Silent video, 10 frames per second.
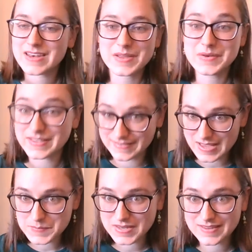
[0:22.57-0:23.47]
Now, an
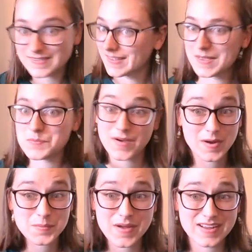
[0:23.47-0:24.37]
examen is a
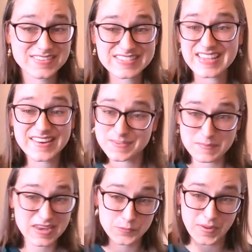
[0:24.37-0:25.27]
prayer practice that has
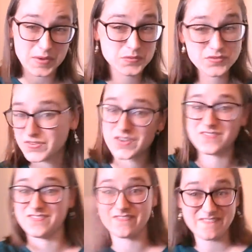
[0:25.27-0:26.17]
been around for a
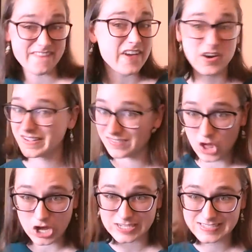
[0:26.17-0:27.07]
very
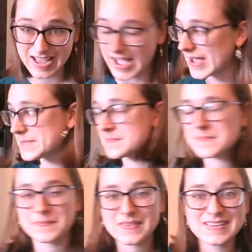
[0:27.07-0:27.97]
long time.
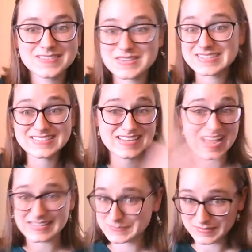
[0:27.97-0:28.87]
So this is
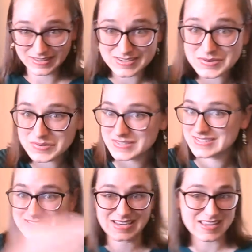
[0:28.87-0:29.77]
not something new,
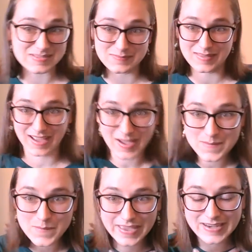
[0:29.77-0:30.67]
this is not something I
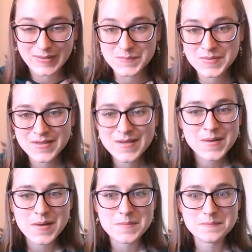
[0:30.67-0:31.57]
made up,
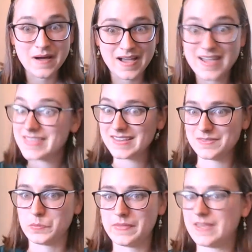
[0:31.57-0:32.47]
but I think
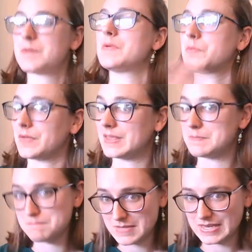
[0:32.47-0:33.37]
it's one that can be really
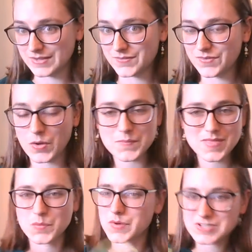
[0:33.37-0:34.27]
meaningful.
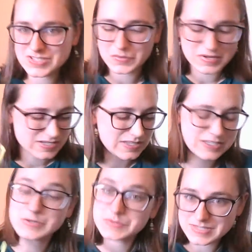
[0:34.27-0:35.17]
And we're just going to
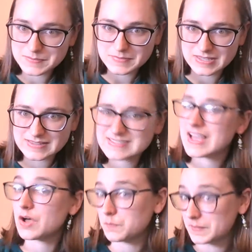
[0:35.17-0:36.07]
use the beads to
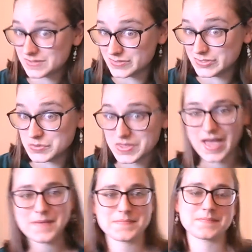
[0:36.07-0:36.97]
help us do that.